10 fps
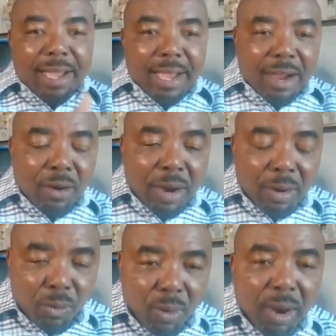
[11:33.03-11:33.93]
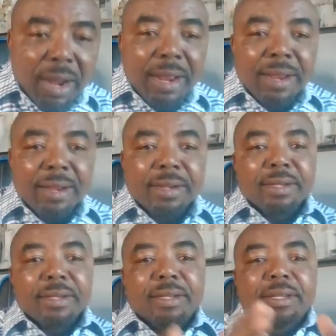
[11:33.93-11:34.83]
or acquire
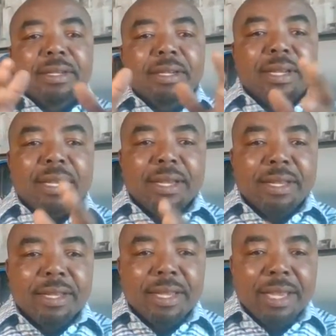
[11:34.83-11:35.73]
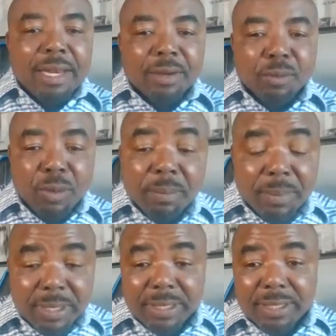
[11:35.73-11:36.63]
an
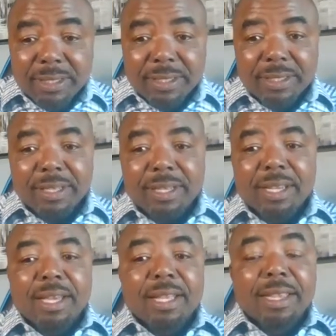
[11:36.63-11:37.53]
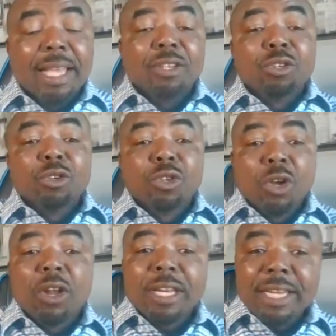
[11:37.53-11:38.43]
equipment that you
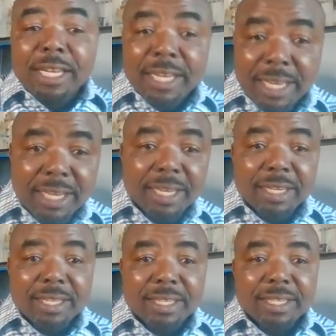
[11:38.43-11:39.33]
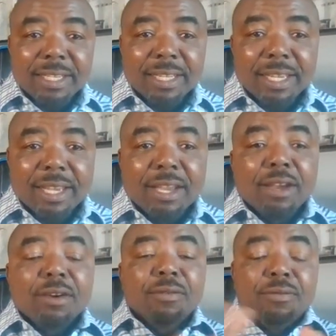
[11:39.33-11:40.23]
don't need
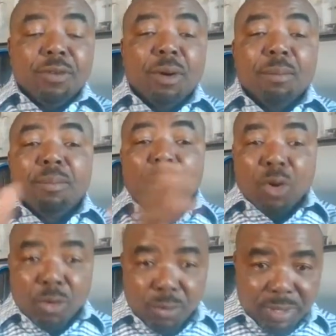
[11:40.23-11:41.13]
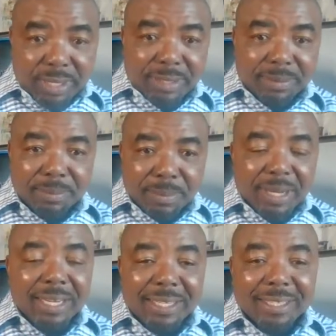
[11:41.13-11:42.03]
from borrowing
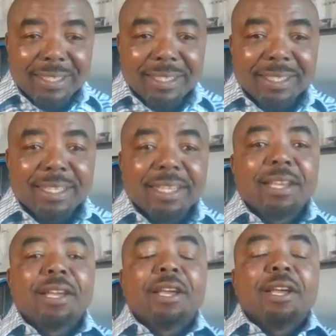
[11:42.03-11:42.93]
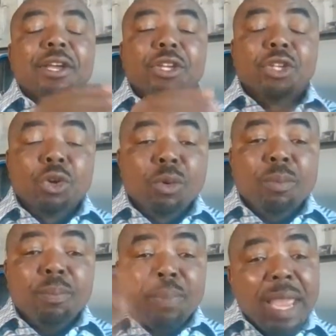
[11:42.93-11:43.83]
money, you
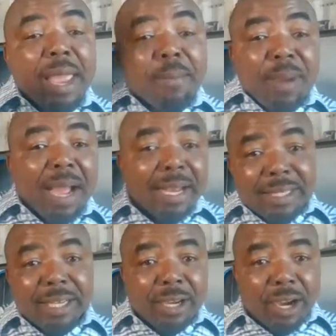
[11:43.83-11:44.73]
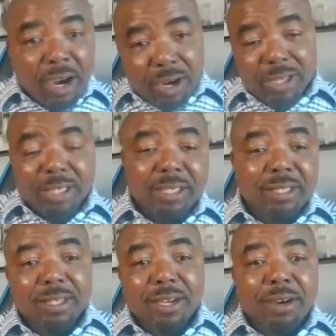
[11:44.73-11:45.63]
will pay back the cost
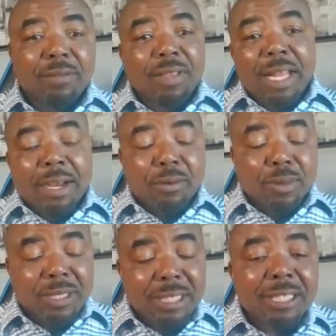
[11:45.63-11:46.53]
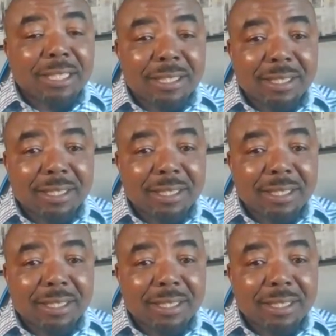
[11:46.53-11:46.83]
of that acquisition